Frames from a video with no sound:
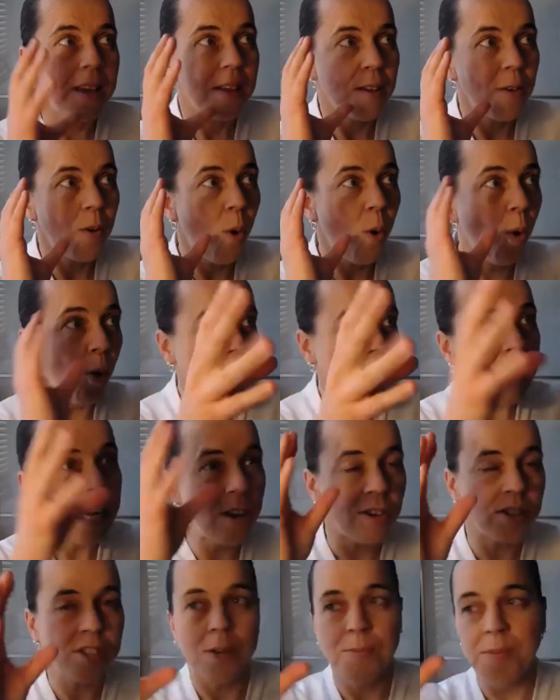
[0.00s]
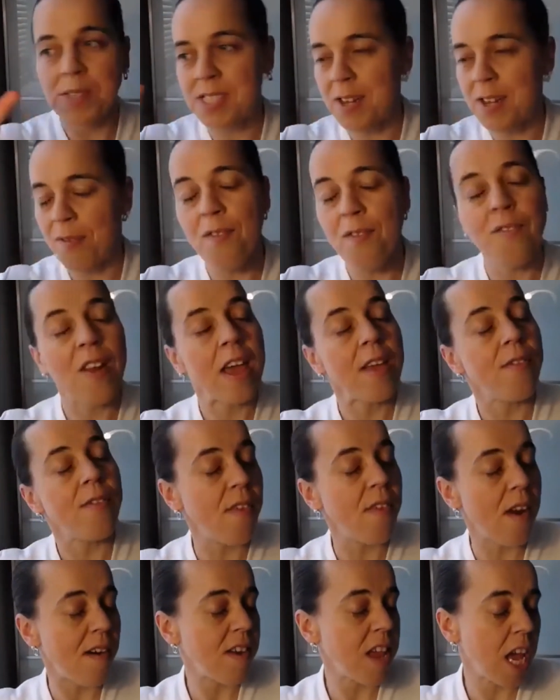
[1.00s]
all they looked on was different flavor
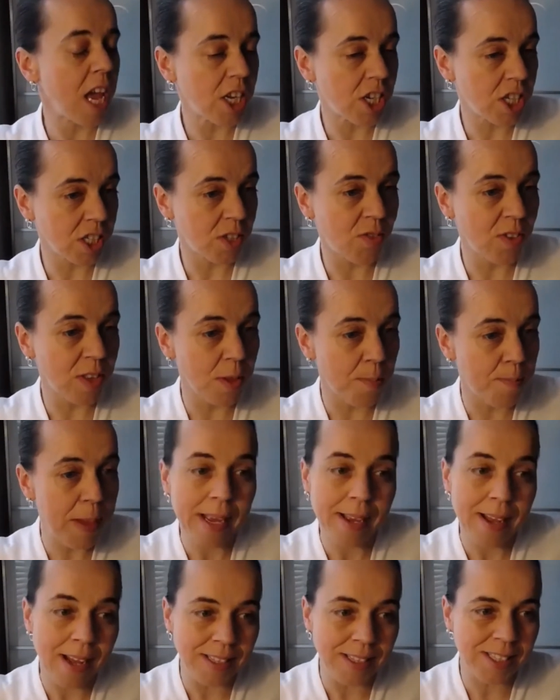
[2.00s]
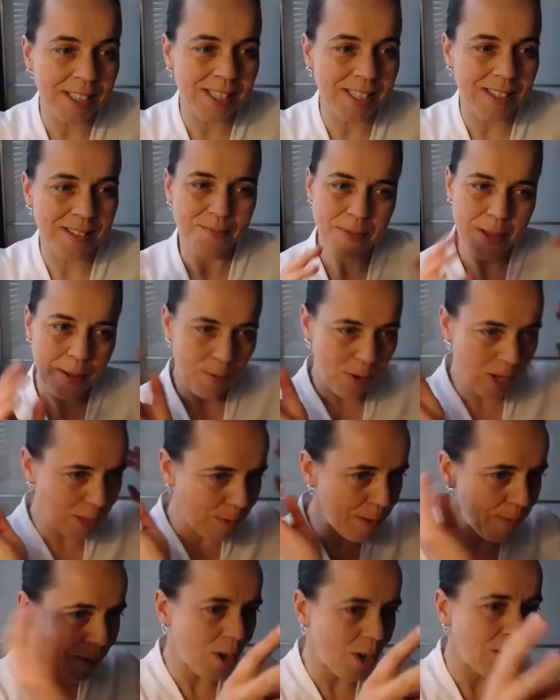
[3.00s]
variations. For the big guns, once
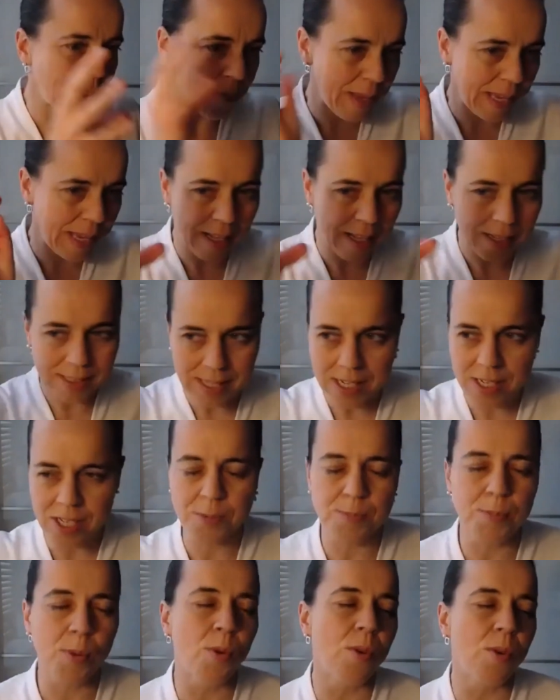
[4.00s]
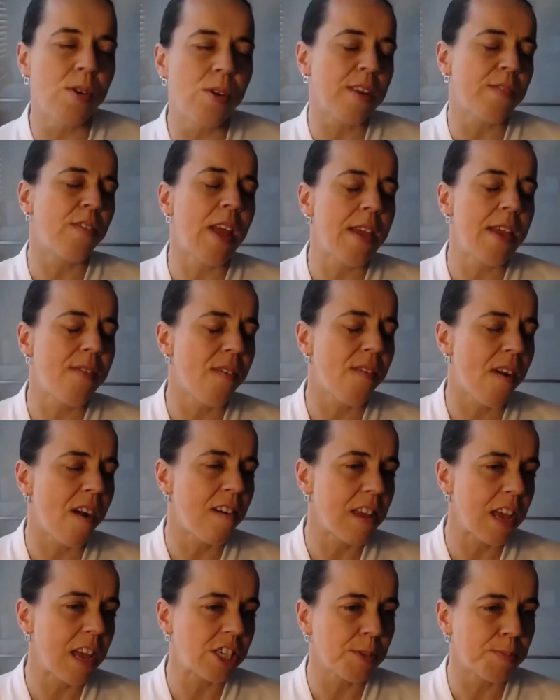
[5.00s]
people got big guns, they just bought a different flavor
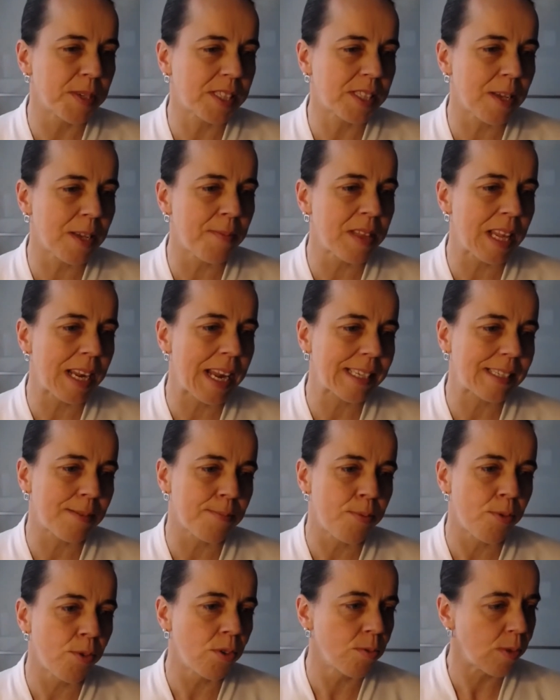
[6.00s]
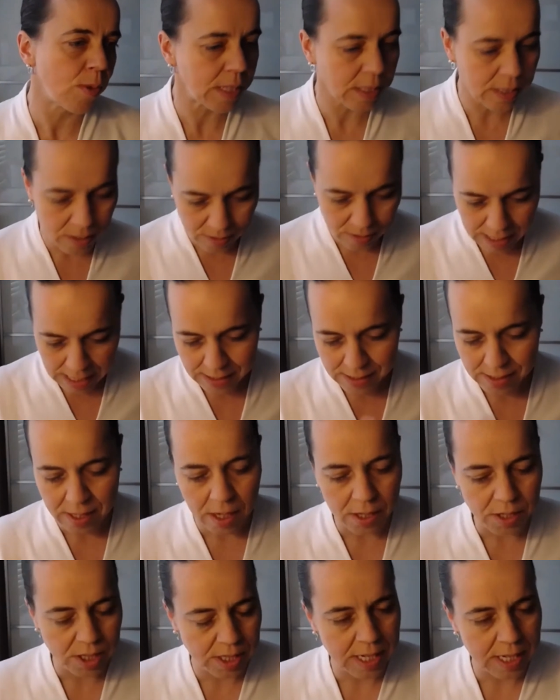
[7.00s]
variation. But some of the less important ones, you then
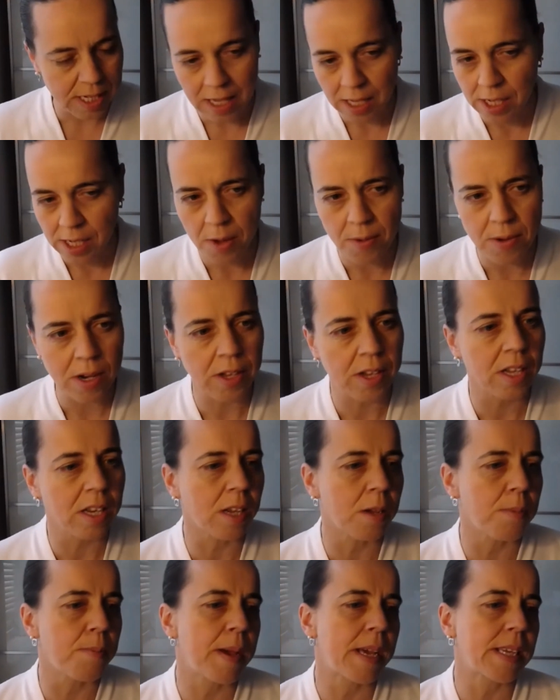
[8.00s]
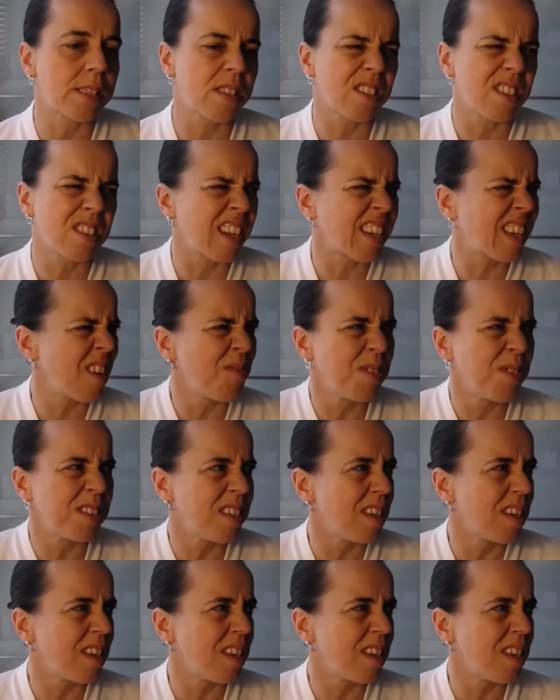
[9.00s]
start to see they'll go and look at a competitor. It's like it was,